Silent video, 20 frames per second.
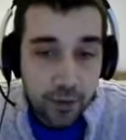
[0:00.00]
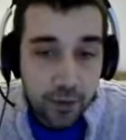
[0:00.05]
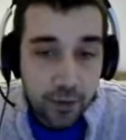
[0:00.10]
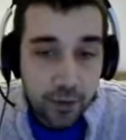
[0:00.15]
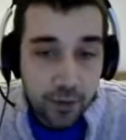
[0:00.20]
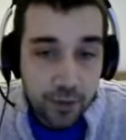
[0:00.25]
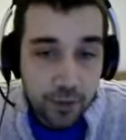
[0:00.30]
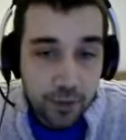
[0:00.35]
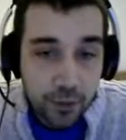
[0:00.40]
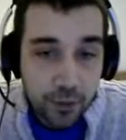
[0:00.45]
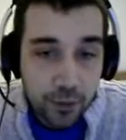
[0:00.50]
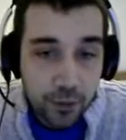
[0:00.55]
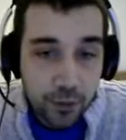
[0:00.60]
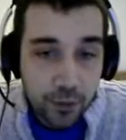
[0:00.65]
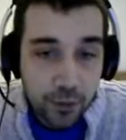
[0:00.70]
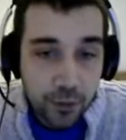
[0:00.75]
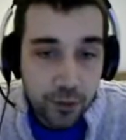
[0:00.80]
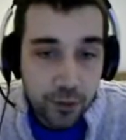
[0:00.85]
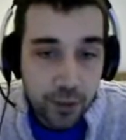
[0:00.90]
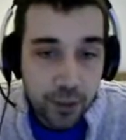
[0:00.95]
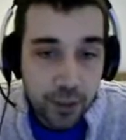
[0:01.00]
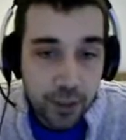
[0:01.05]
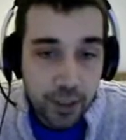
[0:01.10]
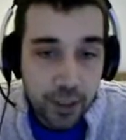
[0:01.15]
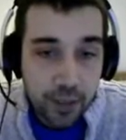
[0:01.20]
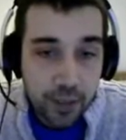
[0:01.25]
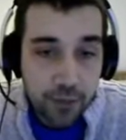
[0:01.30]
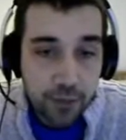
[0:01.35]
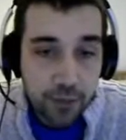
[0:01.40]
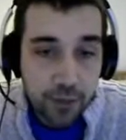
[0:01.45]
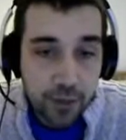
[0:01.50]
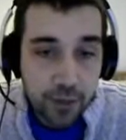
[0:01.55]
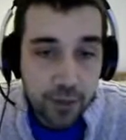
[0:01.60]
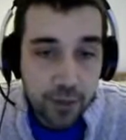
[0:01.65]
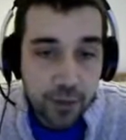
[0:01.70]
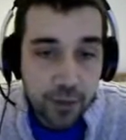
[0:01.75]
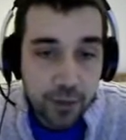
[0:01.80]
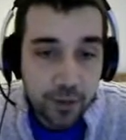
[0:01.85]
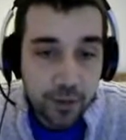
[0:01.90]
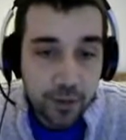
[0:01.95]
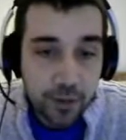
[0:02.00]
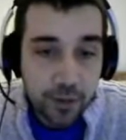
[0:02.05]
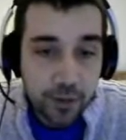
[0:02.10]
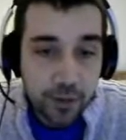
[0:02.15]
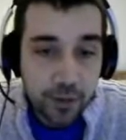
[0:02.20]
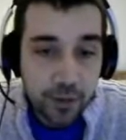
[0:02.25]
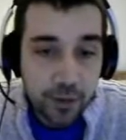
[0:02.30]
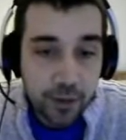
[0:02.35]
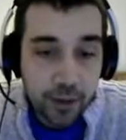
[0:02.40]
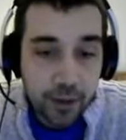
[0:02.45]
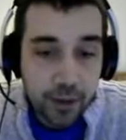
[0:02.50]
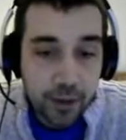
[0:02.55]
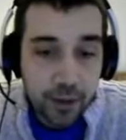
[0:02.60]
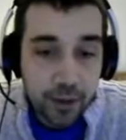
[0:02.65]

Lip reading: got an infinite water source, I can get rid of a couple of these water barrels.